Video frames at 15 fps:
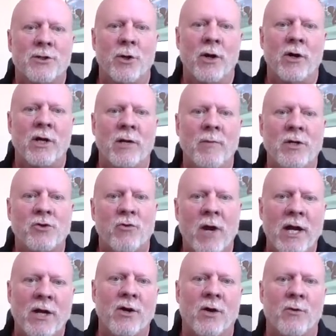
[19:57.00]
So they're going to be
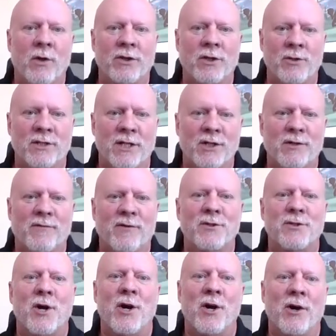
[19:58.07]
trained on what those
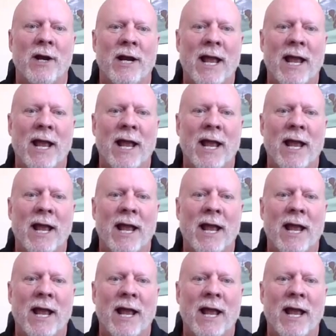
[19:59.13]
intervals are